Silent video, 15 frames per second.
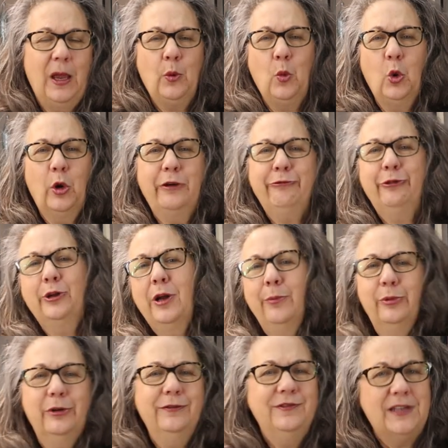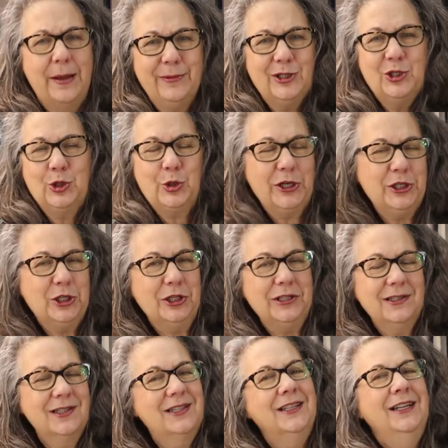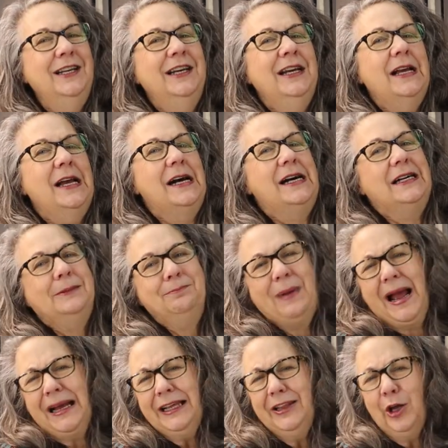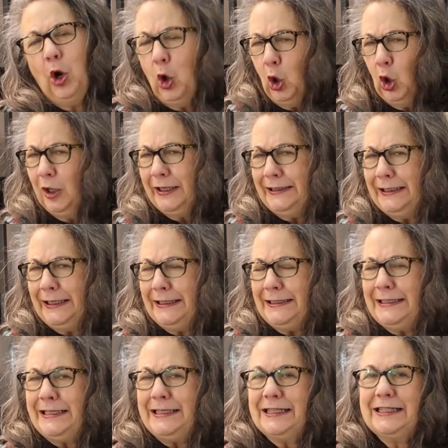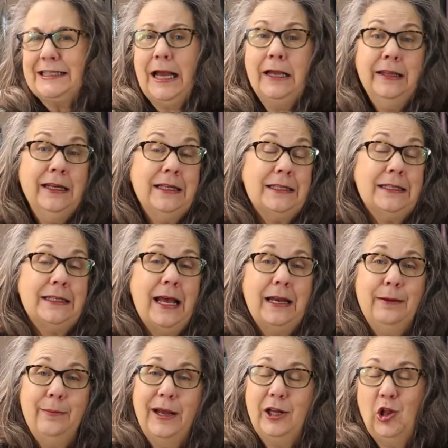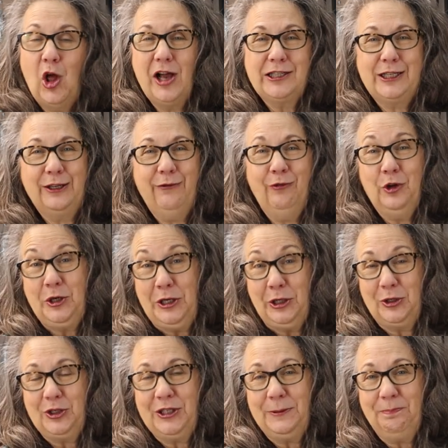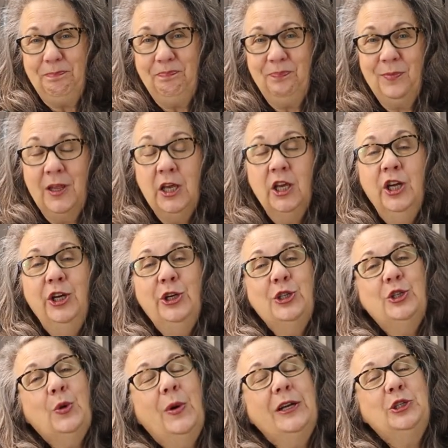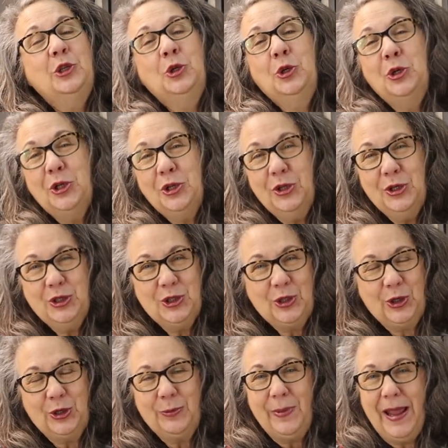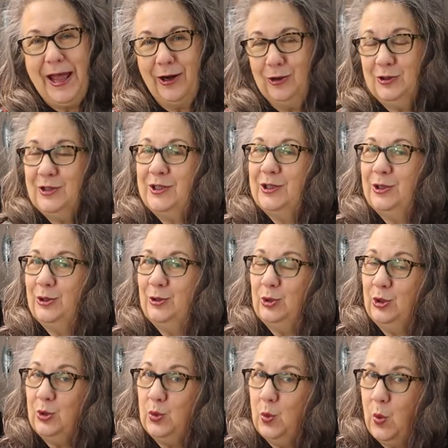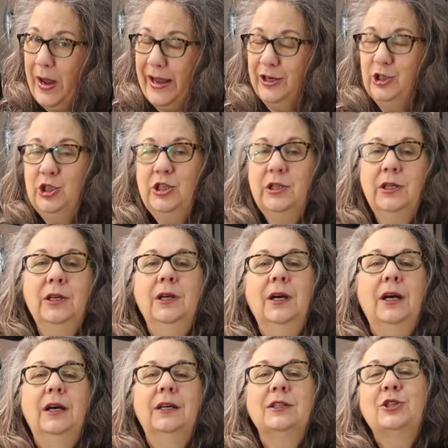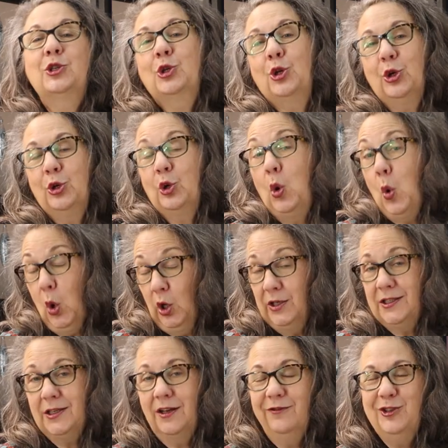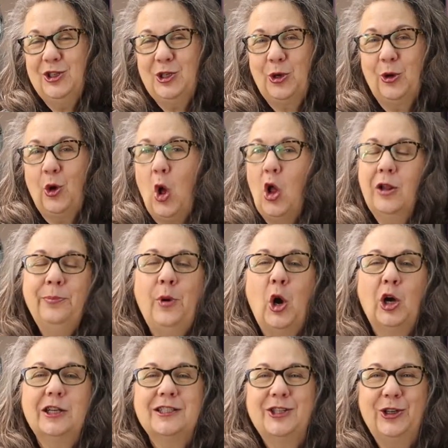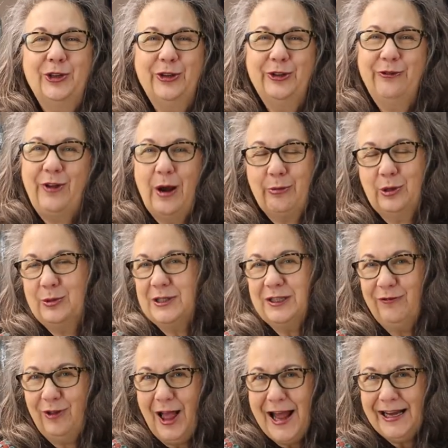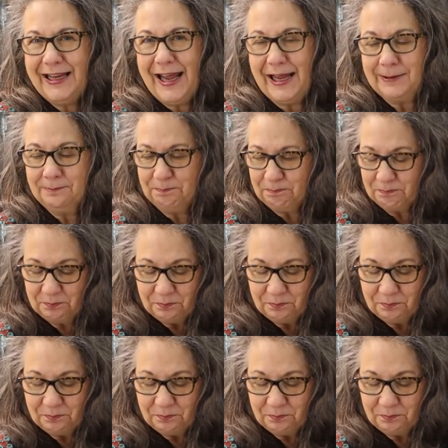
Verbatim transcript: I wore it for a number of demonstrations uh, back in the early 90s, and then it sat in my closet for years. So I took the skirt panels, the, the wedged uh, skirt gores of the skirt all apart until the fabric was flat again,